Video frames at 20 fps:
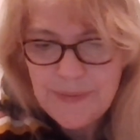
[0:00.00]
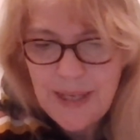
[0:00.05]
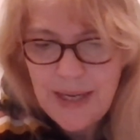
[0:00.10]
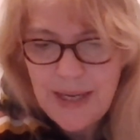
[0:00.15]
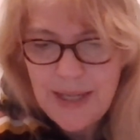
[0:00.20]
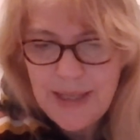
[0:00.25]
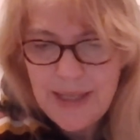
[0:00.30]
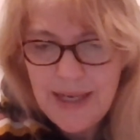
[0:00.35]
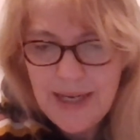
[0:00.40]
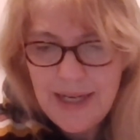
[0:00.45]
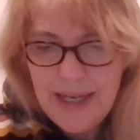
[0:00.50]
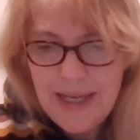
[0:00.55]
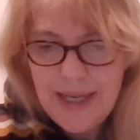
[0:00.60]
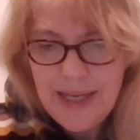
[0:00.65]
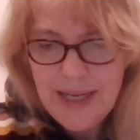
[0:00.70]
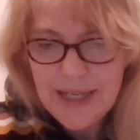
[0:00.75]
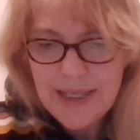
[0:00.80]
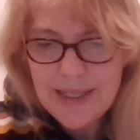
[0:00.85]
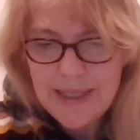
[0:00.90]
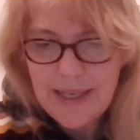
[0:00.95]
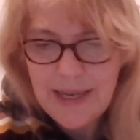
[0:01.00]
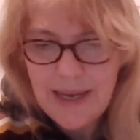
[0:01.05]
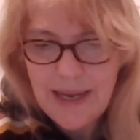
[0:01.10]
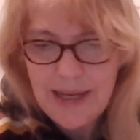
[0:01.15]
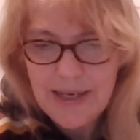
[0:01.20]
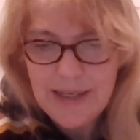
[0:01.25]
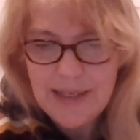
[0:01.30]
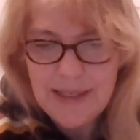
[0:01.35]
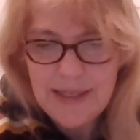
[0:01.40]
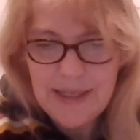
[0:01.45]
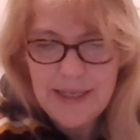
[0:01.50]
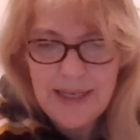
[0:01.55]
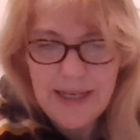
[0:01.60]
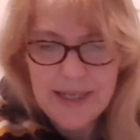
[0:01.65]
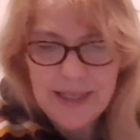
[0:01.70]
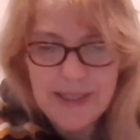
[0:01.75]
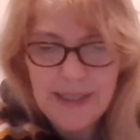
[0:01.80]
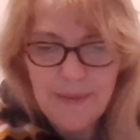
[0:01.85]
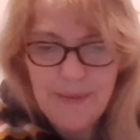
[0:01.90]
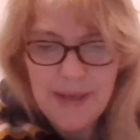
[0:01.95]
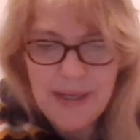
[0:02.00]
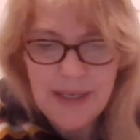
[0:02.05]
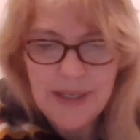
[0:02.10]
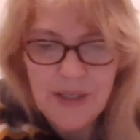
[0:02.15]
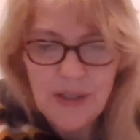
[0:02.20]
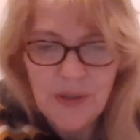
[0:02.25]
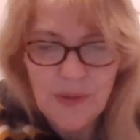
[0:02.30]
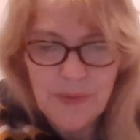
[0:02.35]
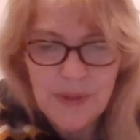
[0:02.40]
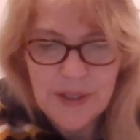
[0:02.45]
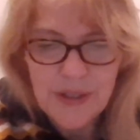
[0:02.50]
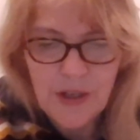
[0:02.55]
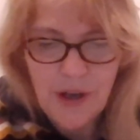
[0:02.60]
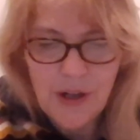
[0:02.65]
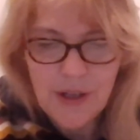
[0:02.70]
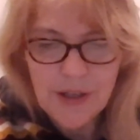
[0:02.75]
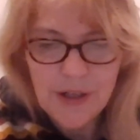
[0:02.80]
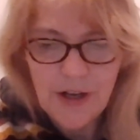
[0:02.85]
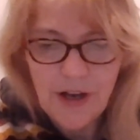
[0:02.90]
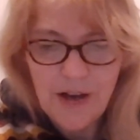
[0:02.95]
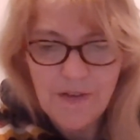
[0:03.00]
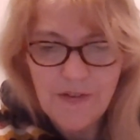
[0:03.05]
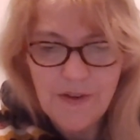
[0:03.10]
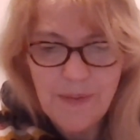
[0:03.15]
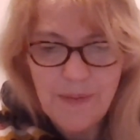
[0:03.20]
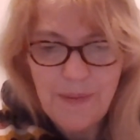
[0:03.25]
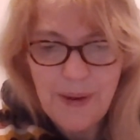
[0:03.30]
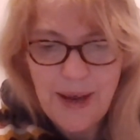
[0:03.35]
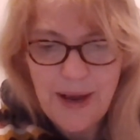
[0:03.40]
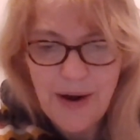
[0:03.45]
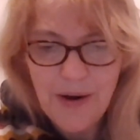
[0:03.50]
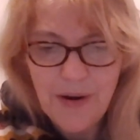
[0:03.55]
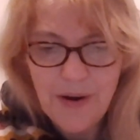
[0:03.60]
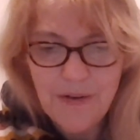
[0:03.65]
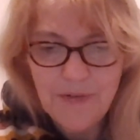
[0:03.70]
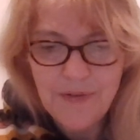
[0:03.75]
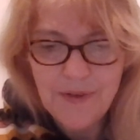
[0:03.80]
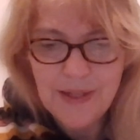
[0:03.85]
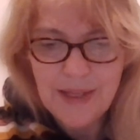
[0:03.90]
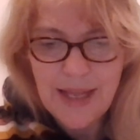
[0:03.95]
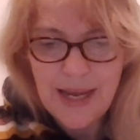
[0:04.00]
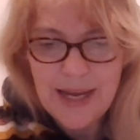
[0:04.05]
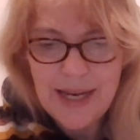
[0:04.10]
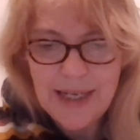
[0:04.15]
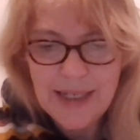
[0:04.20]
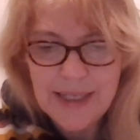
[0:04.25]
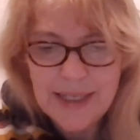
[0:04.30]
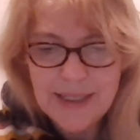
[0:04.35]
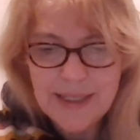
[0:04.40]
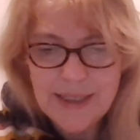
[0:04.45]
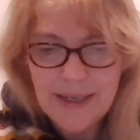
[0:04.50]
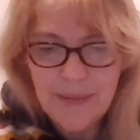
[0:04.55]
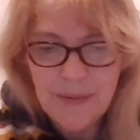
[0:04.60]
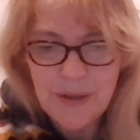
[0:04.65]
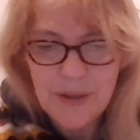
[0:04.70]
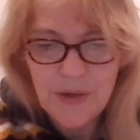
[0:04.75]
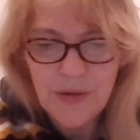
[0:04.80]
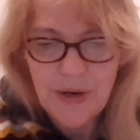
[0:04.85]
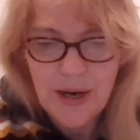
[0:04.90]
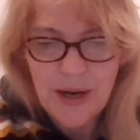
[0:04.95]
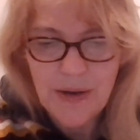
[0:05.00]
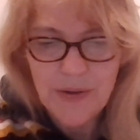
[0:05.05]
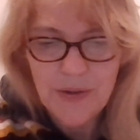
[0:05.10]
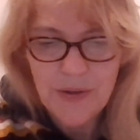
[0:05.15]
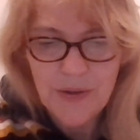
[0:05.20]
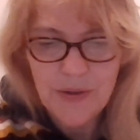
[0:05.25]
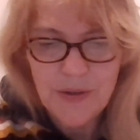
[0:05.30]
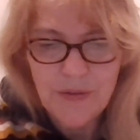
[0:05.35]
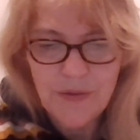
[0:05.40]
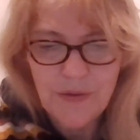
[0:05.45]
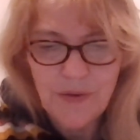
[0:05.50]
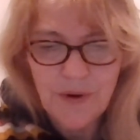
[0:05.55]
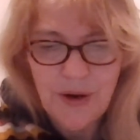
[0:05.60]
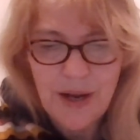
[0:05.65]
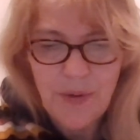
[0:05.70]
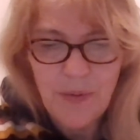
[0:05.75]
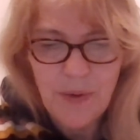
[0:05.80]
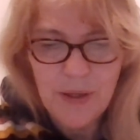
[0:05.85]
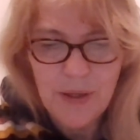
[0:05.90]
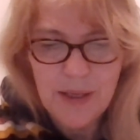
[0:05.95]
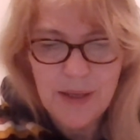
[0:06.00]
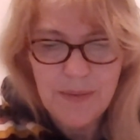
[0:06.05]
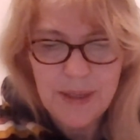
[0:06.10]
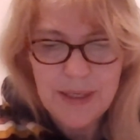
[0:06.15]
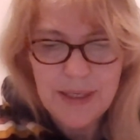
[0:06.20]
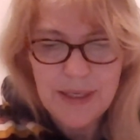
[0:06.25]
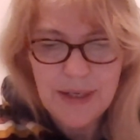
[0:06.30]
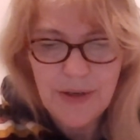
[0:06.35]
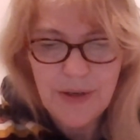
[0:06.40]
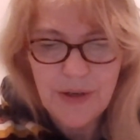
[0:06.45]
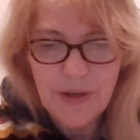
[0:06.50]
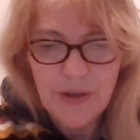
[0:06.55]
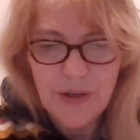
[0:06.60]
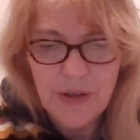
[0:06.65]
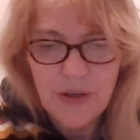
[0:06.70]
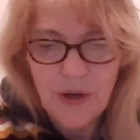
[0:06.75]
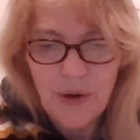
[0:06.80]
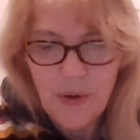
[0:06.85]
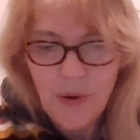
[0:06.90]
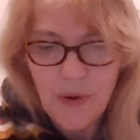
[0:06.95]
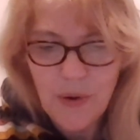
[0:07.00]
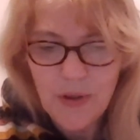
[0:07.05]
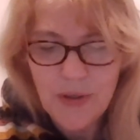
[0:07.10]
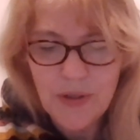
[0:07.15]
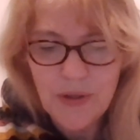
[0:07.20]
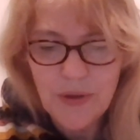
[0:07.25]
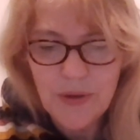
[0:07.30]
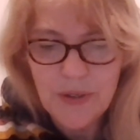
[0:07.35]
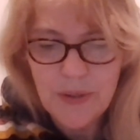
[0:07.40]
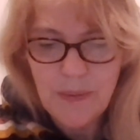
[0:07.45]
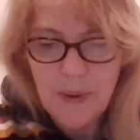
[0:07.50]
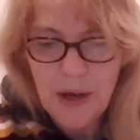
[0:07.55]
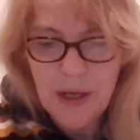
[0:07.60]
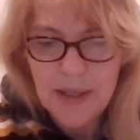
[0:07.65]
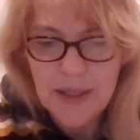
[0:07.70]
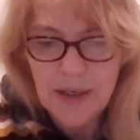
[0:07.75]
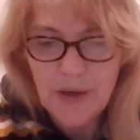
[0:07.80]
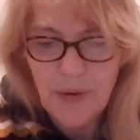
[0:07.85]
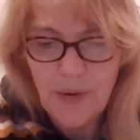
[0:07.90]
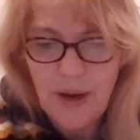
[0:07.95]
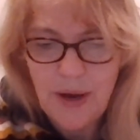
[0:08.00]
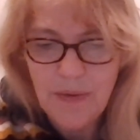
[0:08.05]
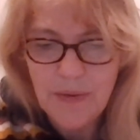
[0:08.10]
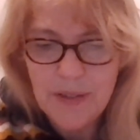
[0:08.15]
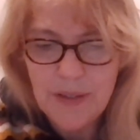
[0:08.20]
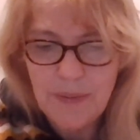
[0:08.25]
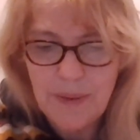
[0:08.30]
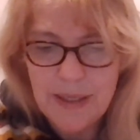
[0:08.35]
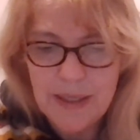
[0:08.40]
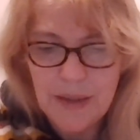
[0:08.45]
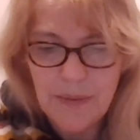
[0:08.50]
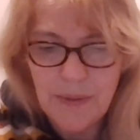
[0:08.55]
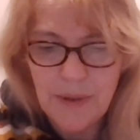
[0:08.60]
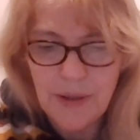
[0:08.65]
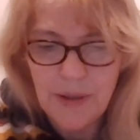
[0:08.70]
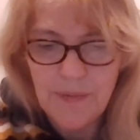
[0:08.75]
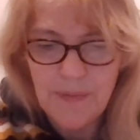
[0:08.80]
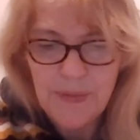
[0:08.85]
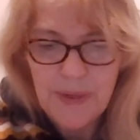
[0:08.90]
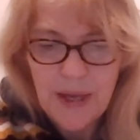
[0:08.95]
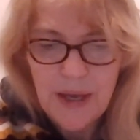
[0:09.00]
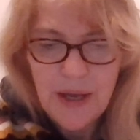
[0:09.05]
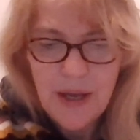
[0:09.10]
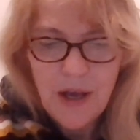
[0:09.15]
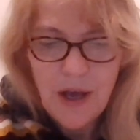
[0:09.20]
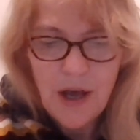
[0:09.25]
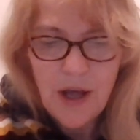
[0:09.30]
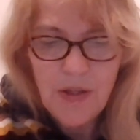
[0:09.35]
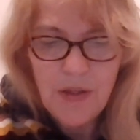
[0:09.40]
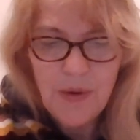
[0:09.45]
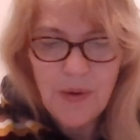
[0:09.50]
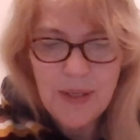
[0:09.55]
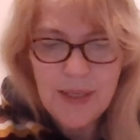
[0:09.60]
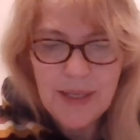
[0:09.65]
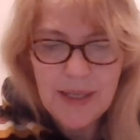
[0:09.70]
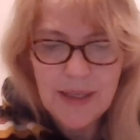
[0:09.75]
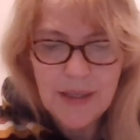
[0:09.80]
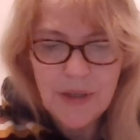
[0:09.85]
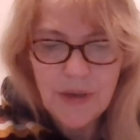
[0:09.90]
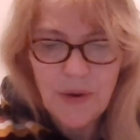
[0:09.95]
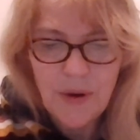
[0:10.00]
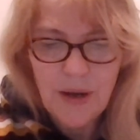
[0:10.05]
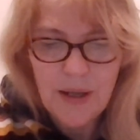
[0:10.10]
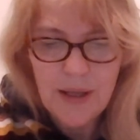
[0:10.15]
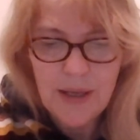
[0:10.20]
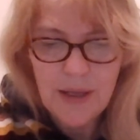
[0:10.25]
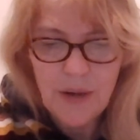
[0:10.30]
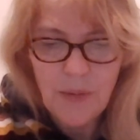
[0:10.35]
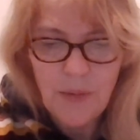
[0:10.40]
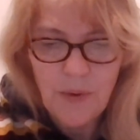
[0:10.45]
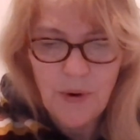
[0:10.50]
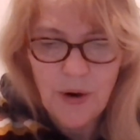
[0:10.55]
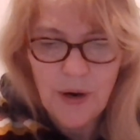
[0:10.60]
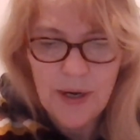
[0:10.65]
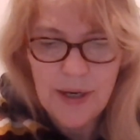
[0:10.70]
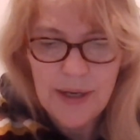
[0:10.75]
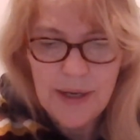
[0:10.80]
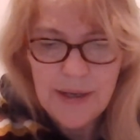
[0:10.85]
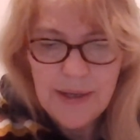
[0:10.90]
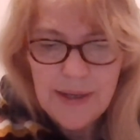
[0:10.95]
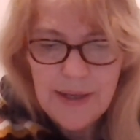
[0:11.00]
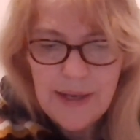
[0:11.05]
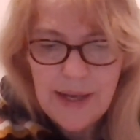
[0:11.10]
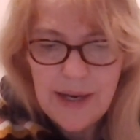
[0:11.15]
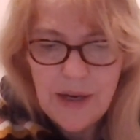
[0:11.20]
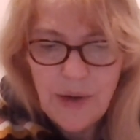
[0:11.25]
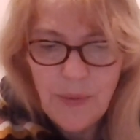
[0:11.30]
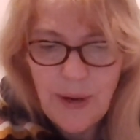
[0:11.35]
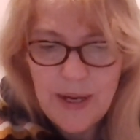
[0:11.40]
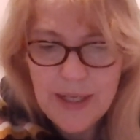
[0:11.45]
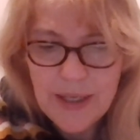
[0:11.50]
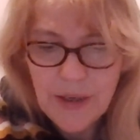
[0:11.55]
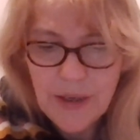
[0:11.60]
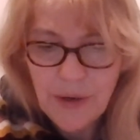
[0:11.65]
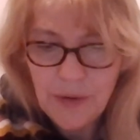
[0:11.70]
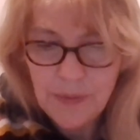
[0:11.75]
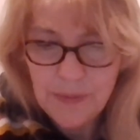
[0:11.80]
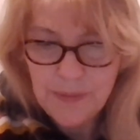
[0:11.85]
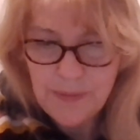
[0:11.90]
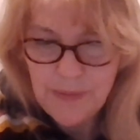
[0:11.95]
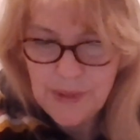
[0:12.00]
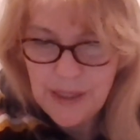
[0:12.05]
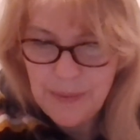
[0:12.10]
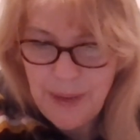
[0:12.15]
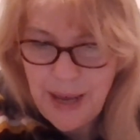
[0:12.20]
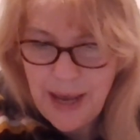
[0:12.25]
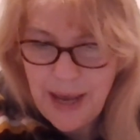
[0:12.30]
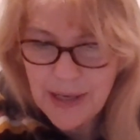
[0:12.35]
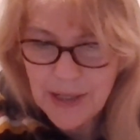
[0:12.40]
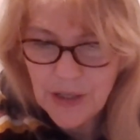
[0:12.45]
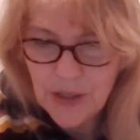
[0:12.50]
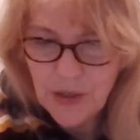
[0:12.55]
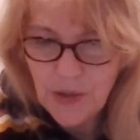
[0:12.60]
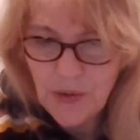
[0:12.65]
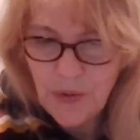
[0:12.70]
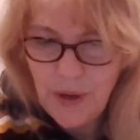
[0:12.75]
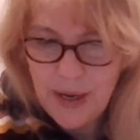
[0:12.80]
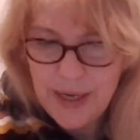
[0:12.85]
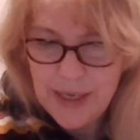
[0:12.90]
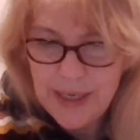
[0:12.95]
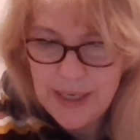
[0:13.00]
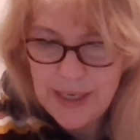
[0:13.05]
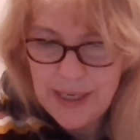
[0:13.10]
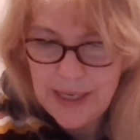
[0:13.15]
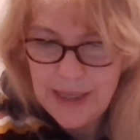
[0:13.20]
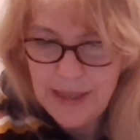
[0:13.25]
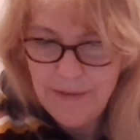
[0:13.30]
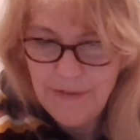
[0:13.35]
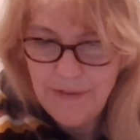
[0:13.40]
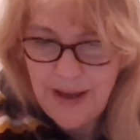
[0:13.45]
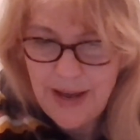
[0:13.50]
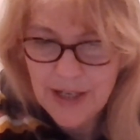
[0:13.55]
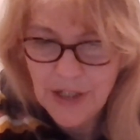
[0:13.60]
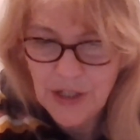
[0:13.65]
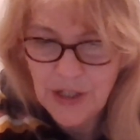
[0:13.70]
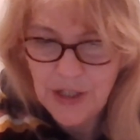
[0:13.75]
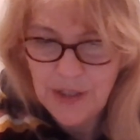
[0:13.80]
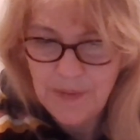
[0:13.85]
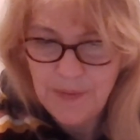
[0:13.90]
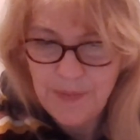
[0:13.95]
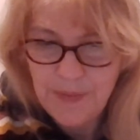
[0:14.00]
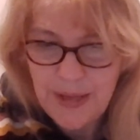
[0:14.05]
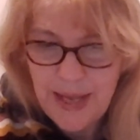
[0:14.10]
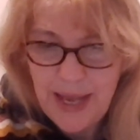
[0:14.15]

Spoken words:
And then he exhibited to Raskolnikov a pair of light summer trousers of gray woolen material, no holes, no spots, and quite respectable, although a little worn, and a waistcoat to match, quite in the fashion.